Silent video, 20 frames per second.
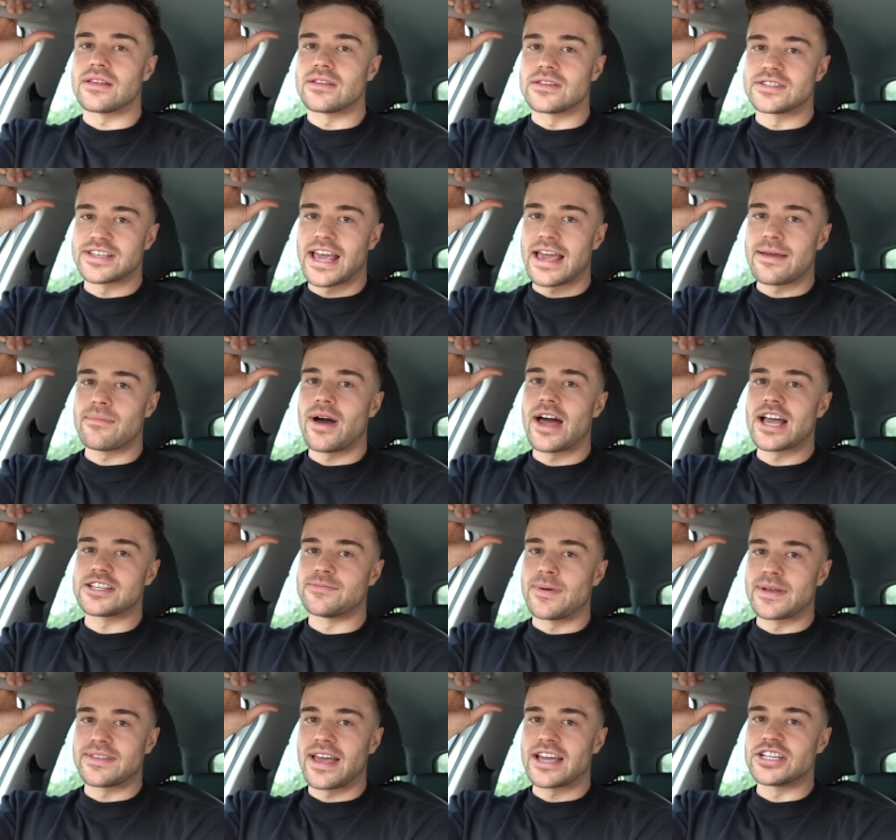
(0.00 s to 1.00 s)
setting my
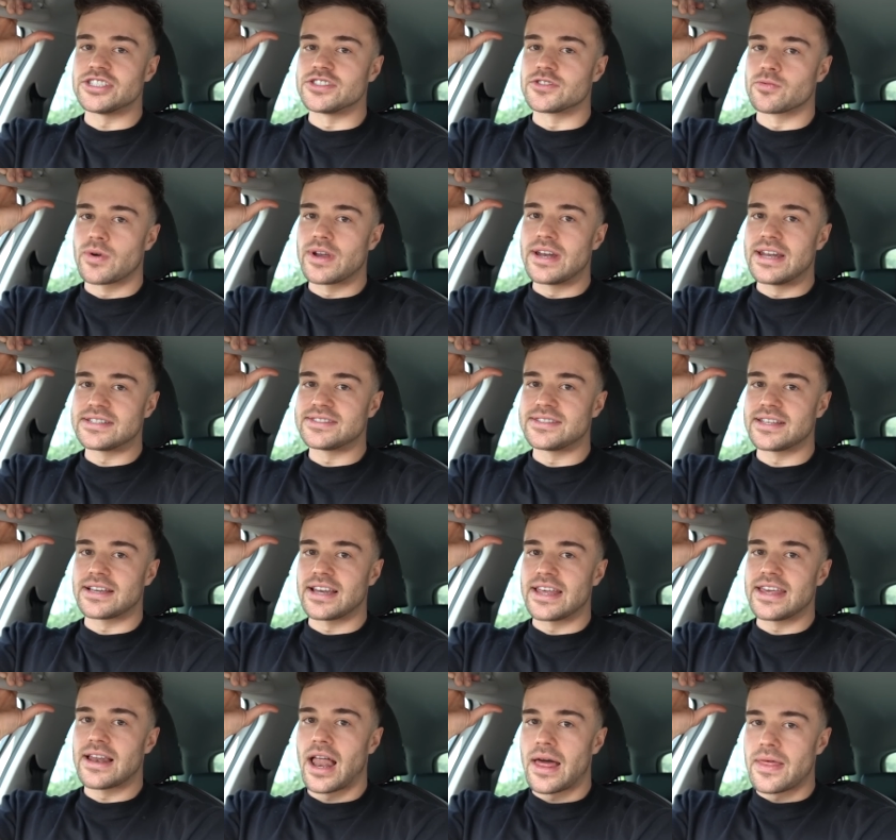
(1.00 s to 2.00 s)
expectations
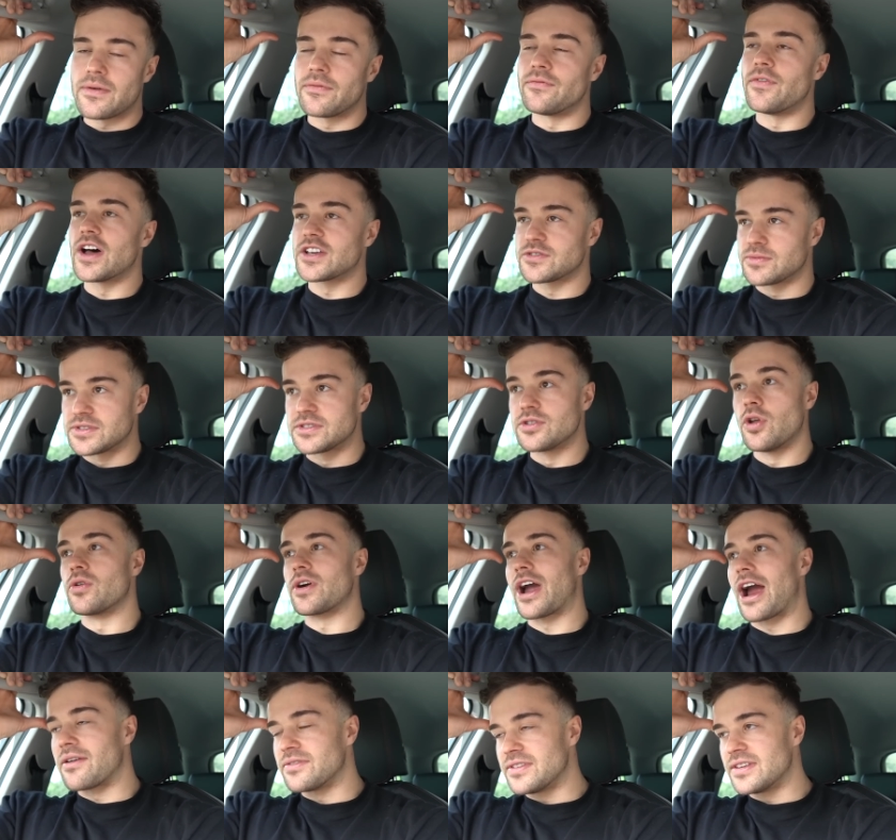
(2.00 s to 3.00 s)
realistically like the first one's not
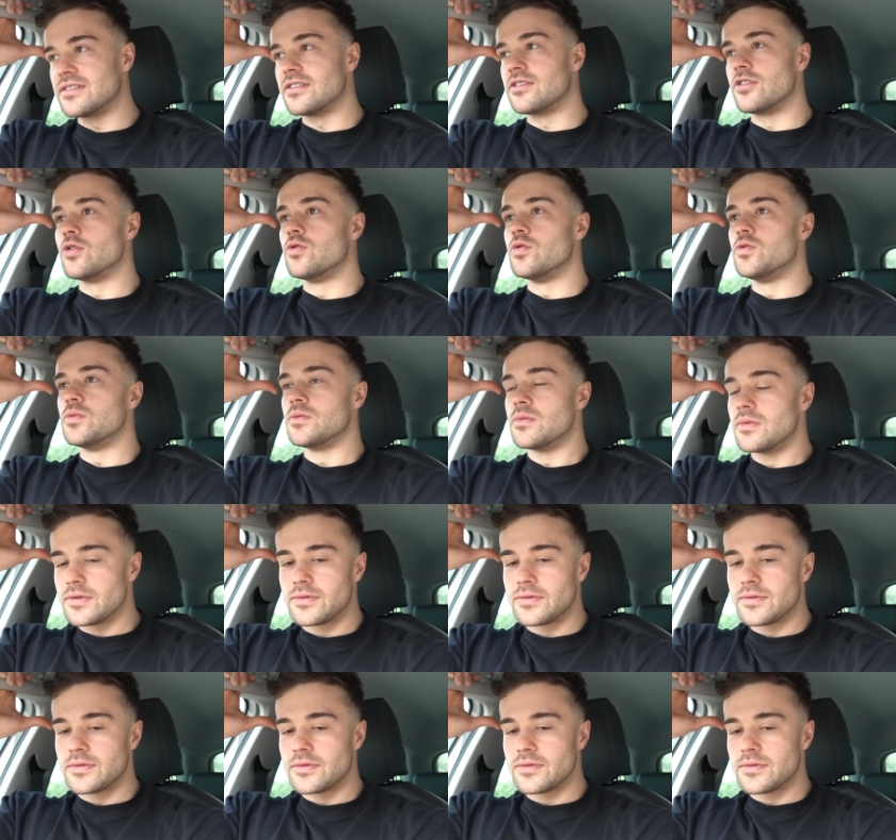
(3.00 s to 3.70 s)
guaranteed to do